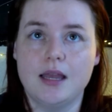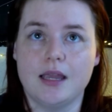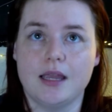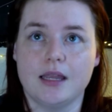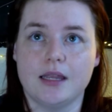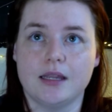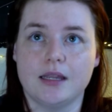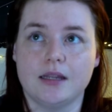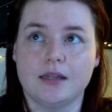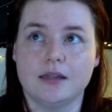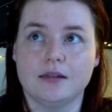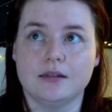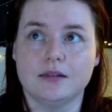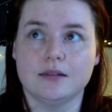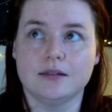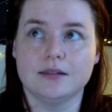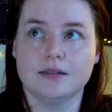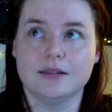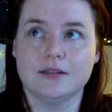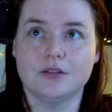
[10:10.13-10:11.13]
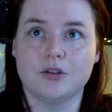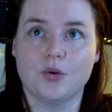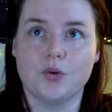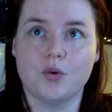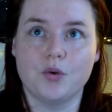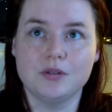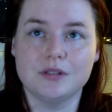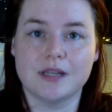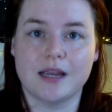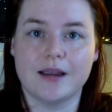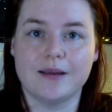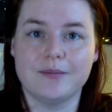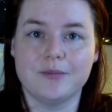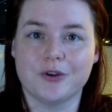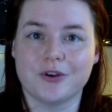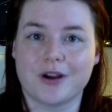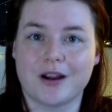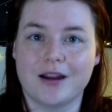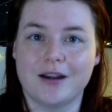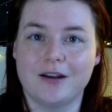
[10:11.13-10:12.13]
and the whole time
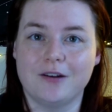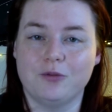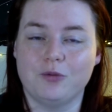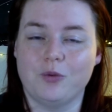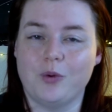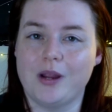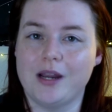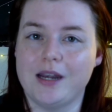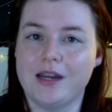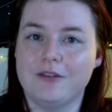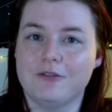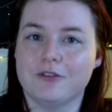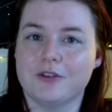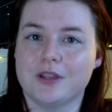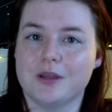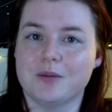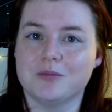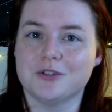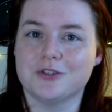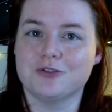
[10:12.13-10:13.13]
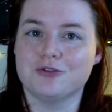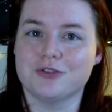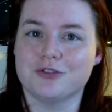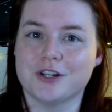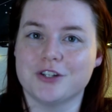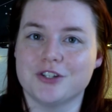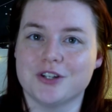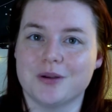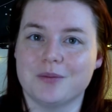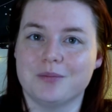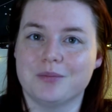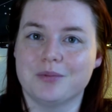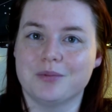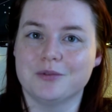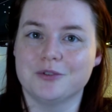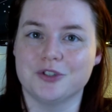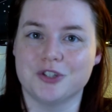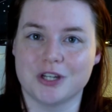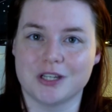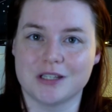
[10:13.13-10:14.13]
you're kind of waiting for them to dredge up
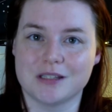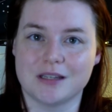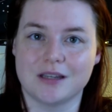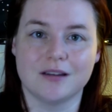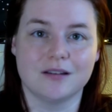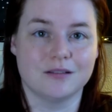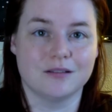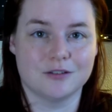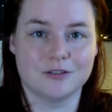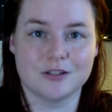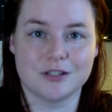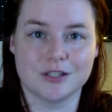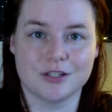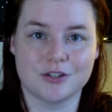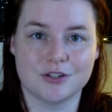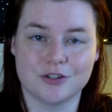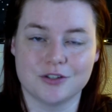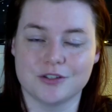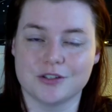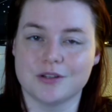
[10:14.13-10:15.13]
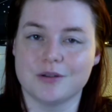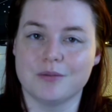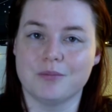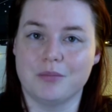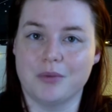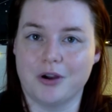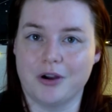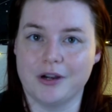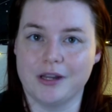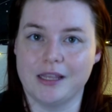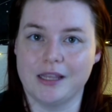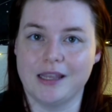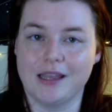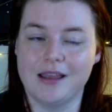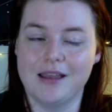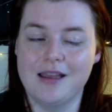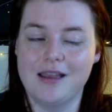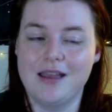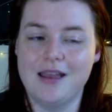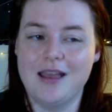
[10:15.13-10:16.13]
Jessica, her sister's
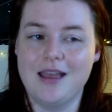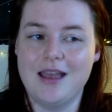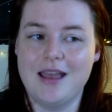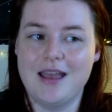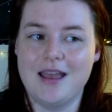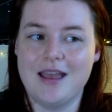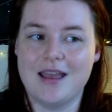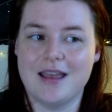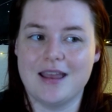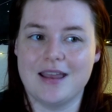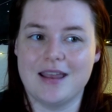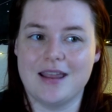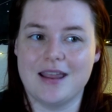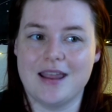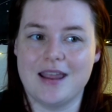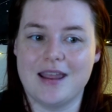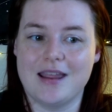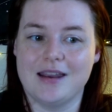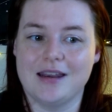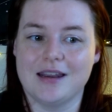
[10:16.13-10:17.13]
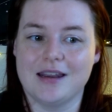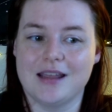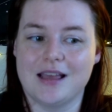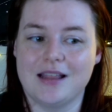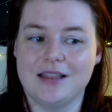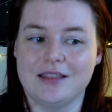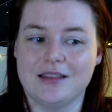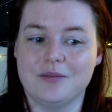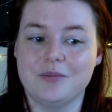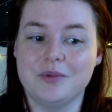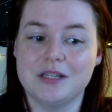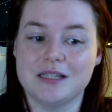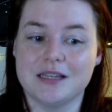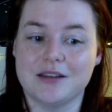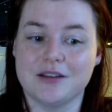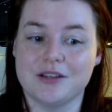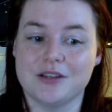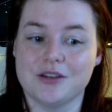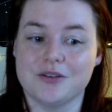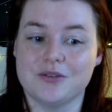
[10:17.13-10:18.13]
body. And let me
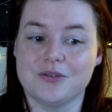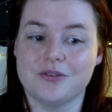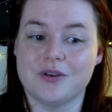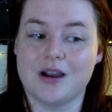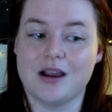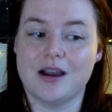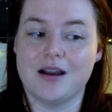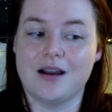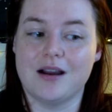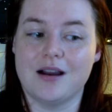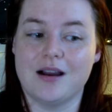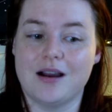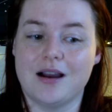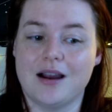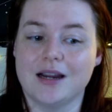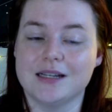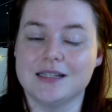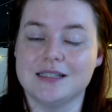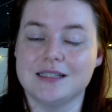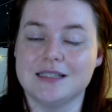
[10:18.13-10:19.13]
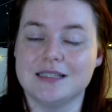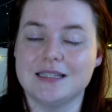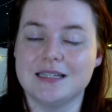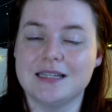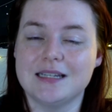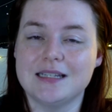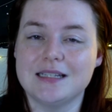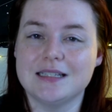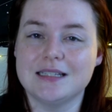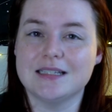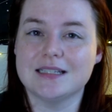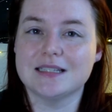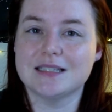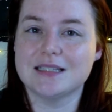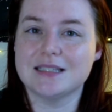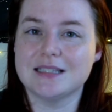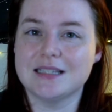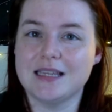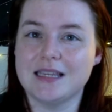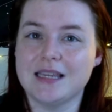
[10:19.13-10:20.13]
tell you, I didn't
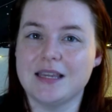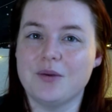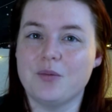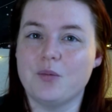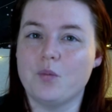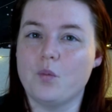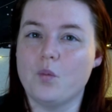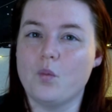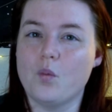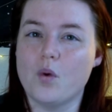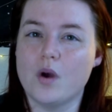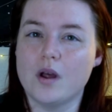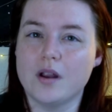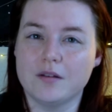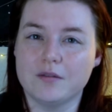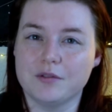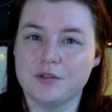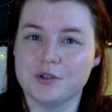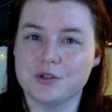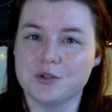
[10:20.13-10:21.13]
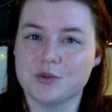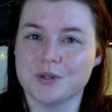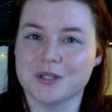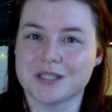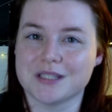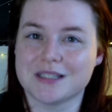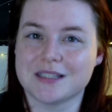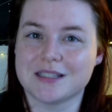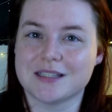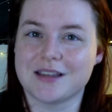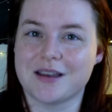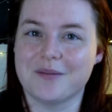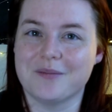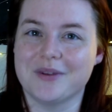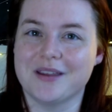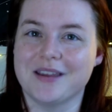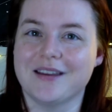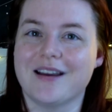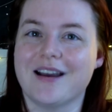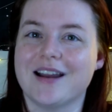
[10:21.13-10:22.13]
see one of the twists
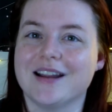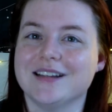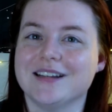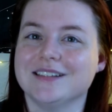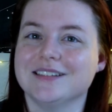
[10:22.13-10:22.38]
coming.